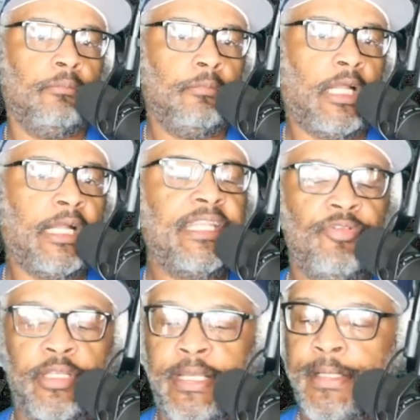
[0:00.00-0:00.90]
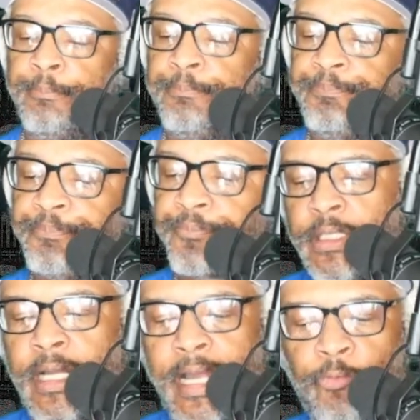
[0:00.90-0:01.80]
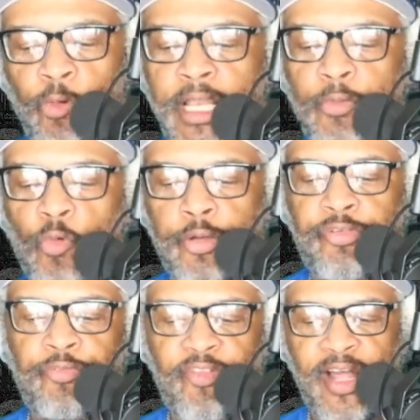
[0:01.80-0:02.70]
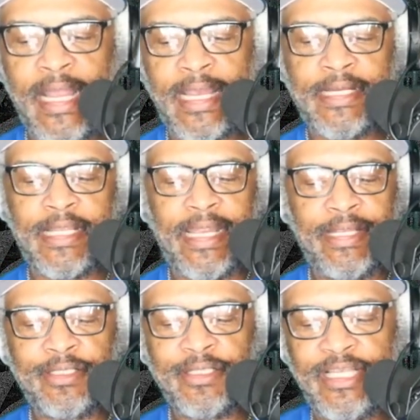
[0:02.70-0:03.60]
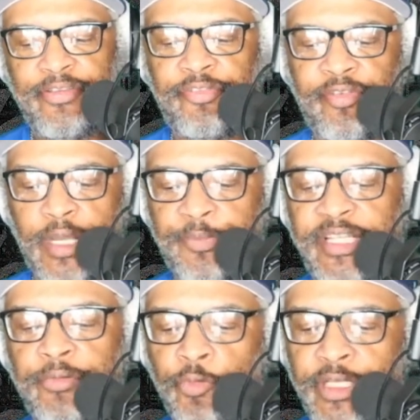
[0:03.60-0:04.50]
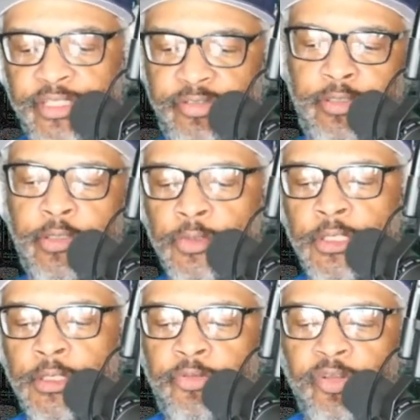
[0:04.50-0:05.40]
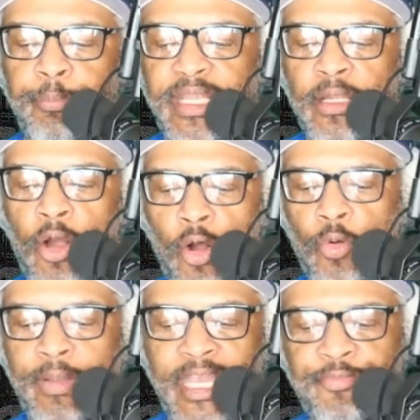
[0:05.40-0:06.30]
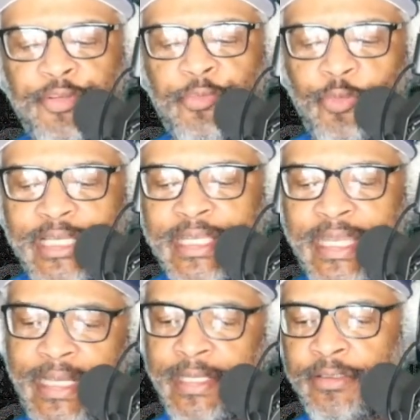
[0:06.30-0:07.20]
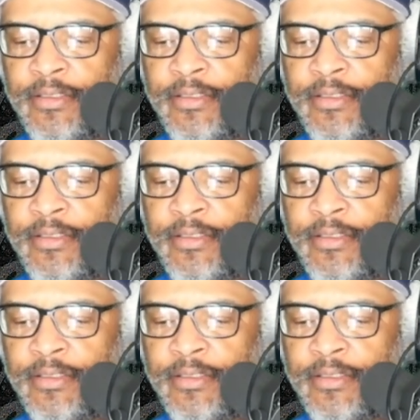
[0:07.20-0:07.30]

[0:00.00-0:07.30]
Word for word: I give you that. I really want to find at least something regional. To be home every weekend.